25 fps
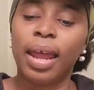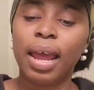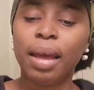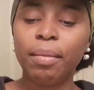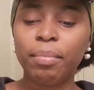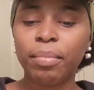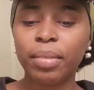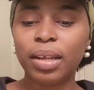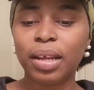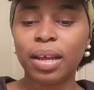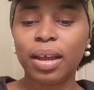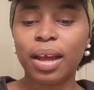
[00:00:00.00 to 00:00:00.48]

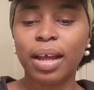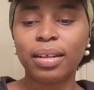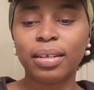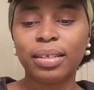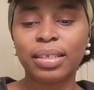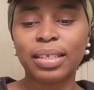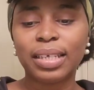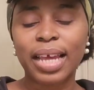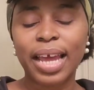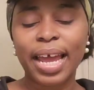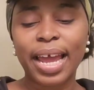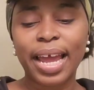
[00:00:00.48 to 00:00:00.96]
Emily got
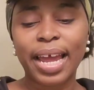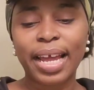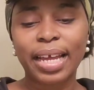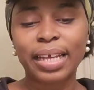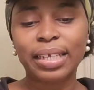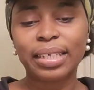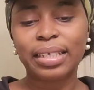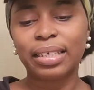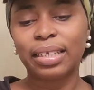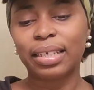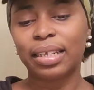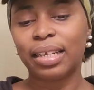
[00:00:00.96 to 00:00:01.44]
a
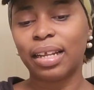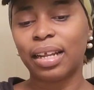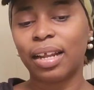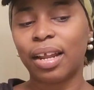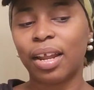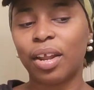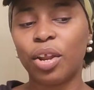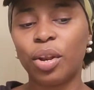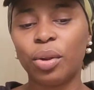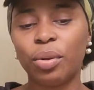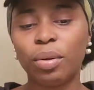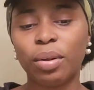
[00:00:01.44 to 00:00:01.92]
test,
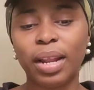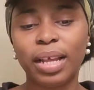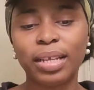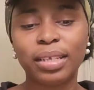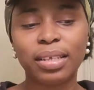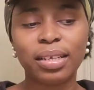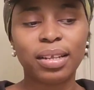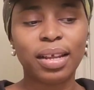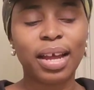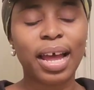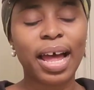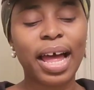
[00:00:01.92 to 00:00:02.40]
you know,
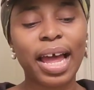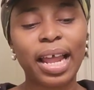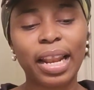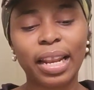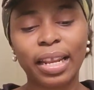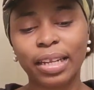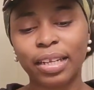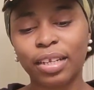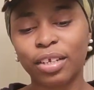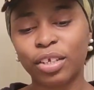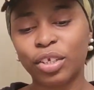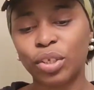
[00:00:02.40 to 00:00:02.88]
letting the
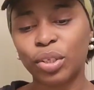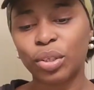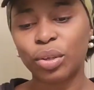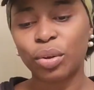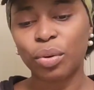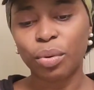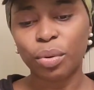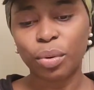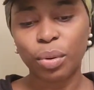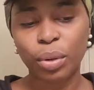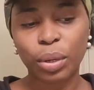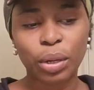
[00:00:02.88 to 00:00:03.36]
Islanders
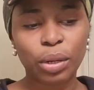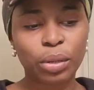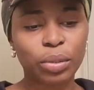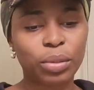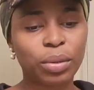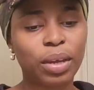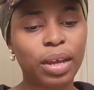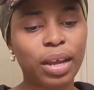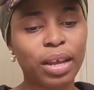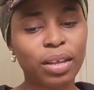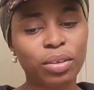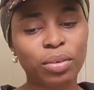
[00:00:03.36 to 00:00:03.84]
know
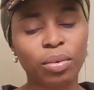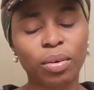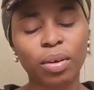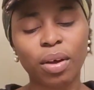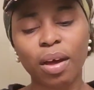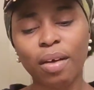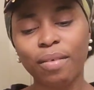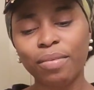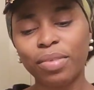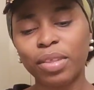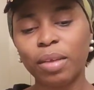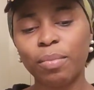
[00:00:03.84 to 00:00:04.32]
not to get too
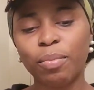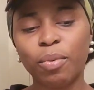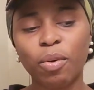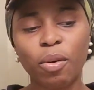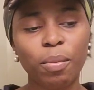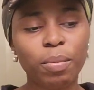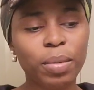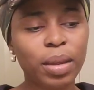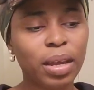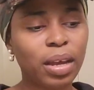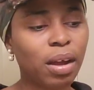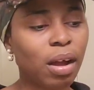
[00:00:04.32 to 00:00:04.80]

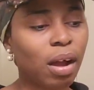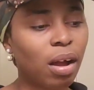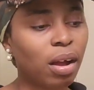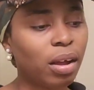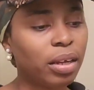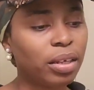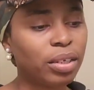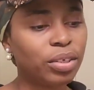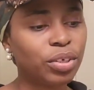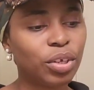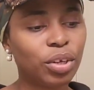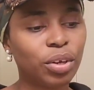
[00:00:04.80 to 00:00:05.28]
comfortable,
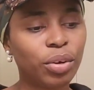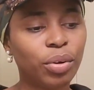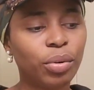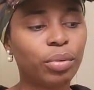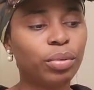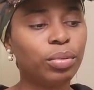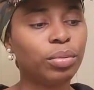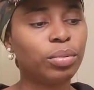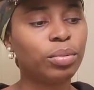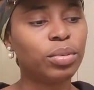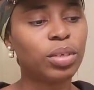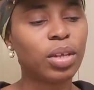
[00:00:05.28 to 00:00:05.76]
because, you
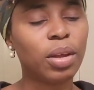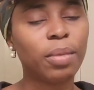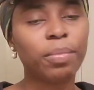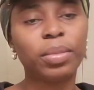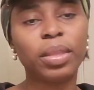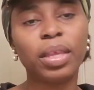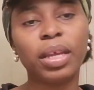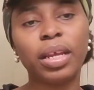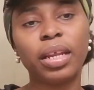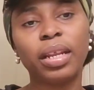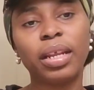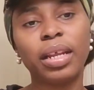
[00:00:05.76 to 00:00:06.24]
know,
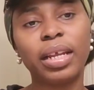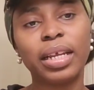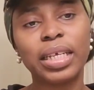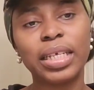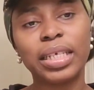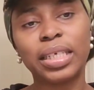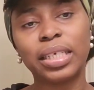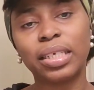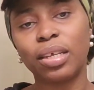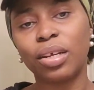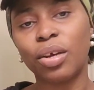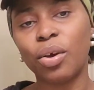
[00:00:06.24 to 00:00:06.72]
something
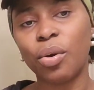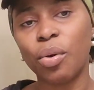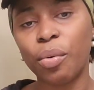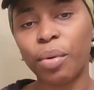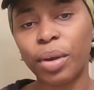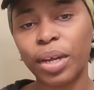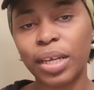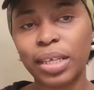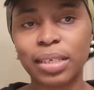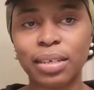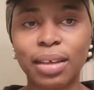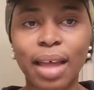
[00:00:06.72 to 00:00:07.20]
is
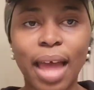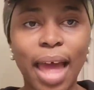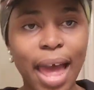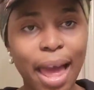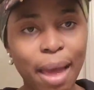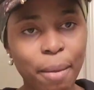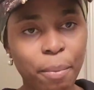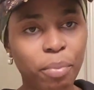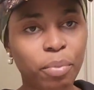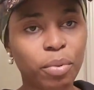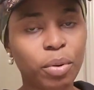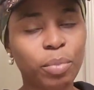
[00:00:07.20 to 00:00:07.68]
going to
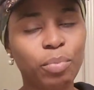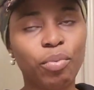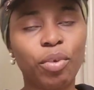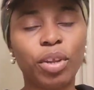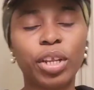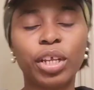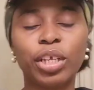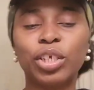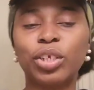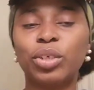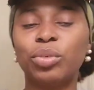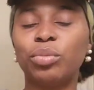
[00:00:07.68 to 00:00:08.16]
happen
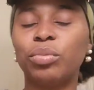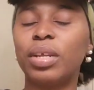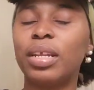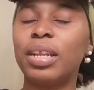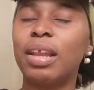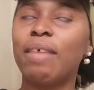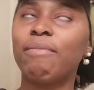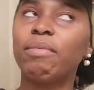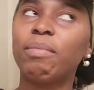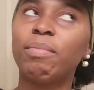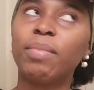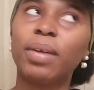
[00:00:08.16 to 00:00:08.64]
pretty soon.
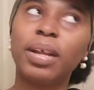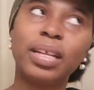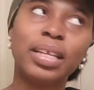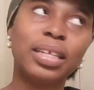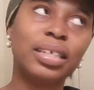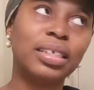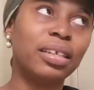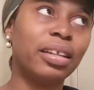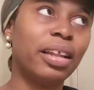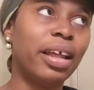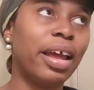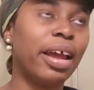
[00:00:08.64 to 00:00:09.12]
And
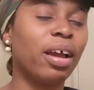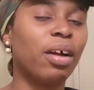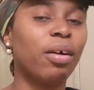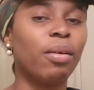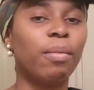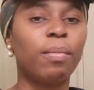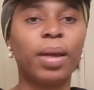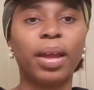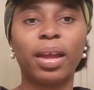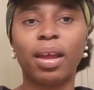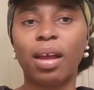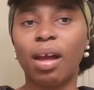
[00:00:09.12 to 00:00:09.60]
everybody's like,
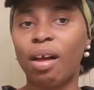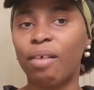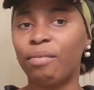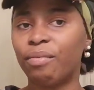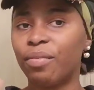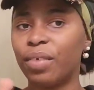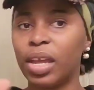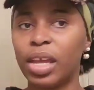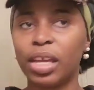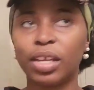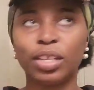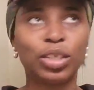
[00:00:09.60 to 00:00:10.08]
oh my God,
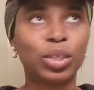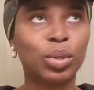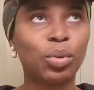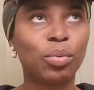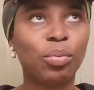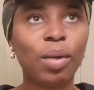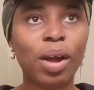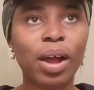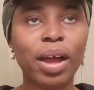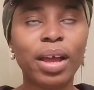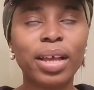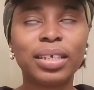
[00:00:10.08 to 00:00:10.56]
fingers
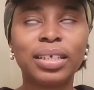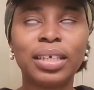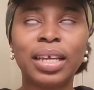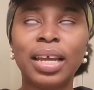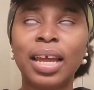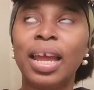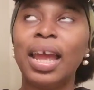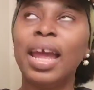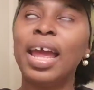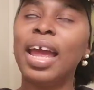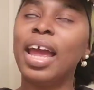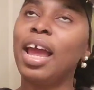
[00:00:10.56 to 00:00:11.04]

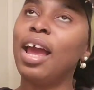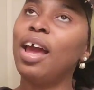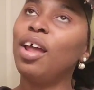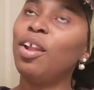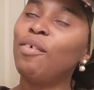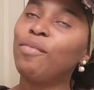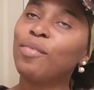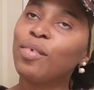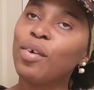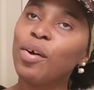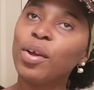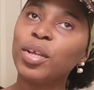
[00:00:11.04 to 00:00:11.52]
crossed.
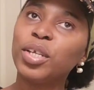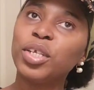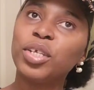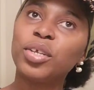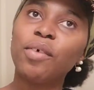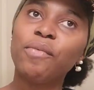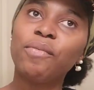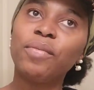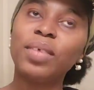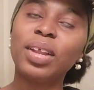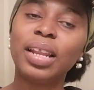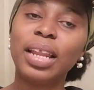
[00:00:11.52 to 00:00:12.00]
And of course,
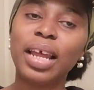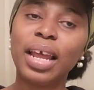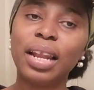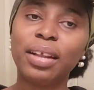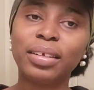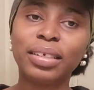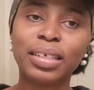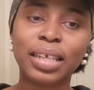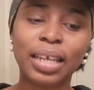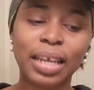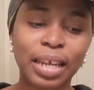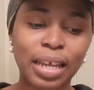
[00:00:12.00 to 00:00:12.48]
Sophie
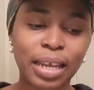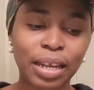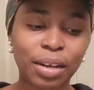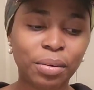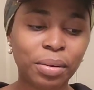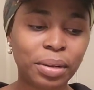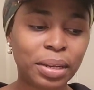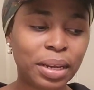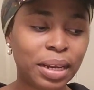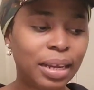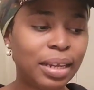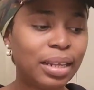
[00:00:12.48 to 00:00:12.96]
let us in
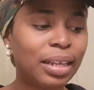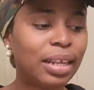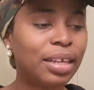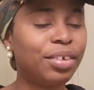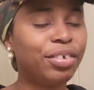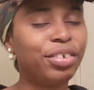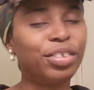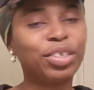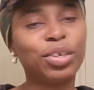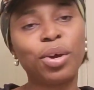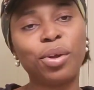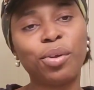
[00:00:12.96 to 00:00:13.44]
on either.
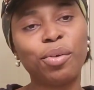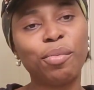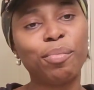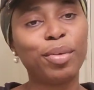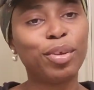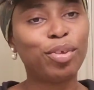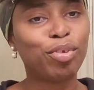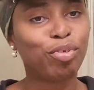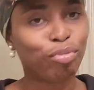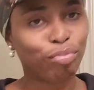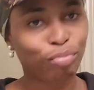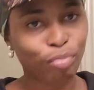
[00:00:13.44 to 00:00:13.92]
There's going to
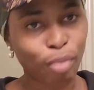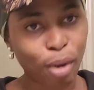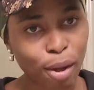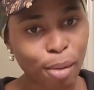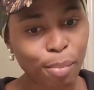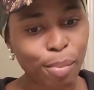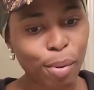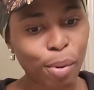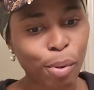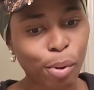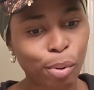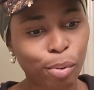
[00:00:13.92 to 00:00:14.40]
be
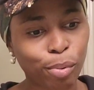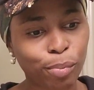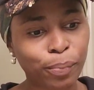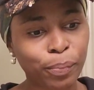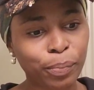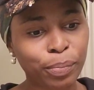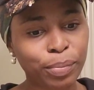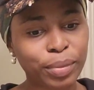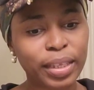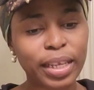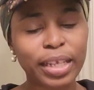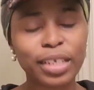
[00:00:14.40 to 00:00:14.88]

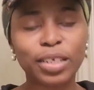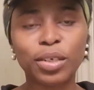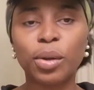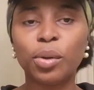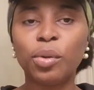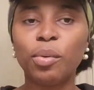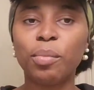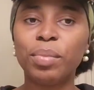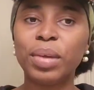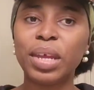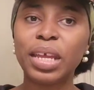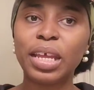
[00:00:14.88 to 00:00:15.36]
trouble. There's
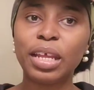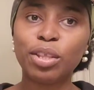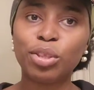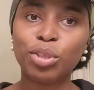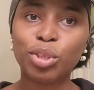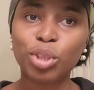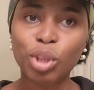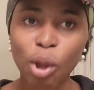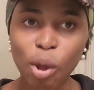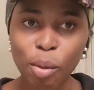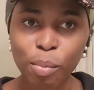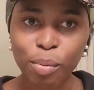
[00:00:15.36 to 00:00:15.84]
going to be a
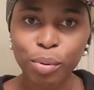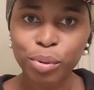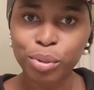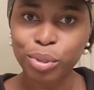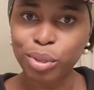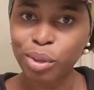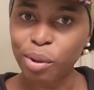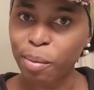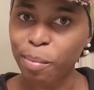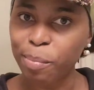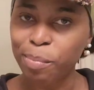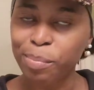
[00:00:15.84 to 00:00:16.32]

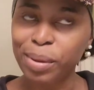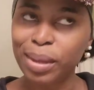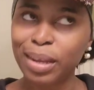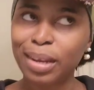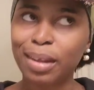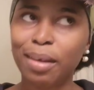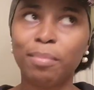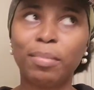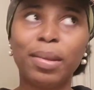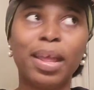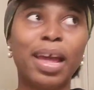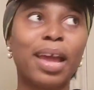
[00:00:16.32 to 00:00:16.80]
double
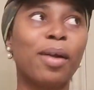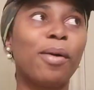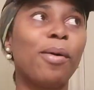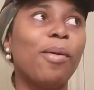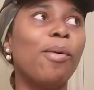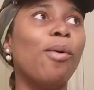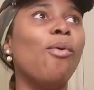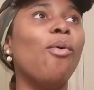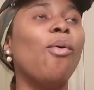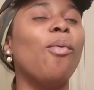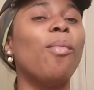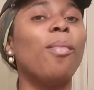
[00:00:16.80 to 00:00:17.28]
dumping. I'm like,
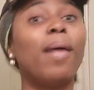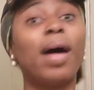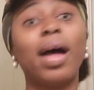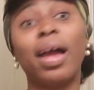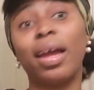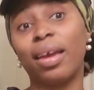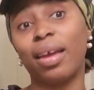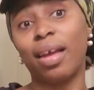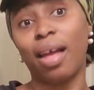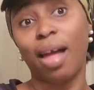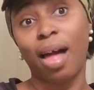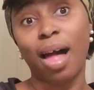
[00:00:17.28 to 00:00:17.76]
oh
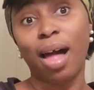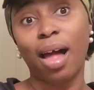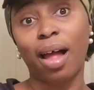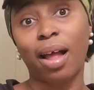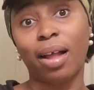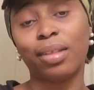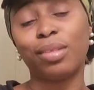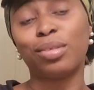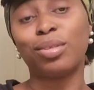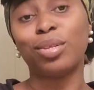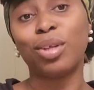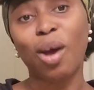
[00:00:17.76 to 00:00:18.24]
my
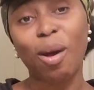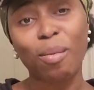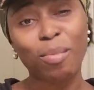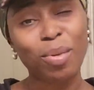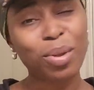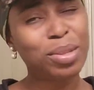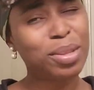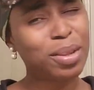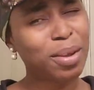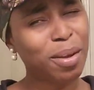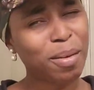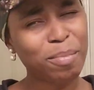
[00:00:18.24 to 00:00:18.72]
God,
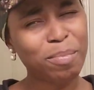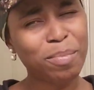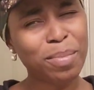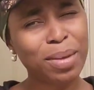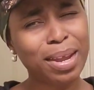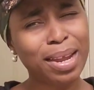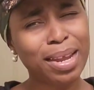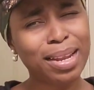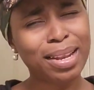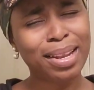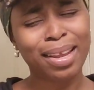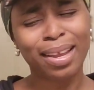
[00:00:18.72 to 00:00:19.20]
double
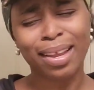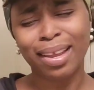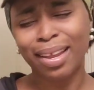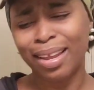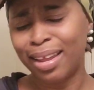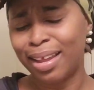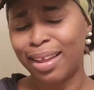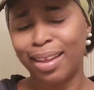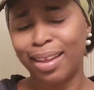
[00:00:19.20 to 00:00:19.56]
dumping?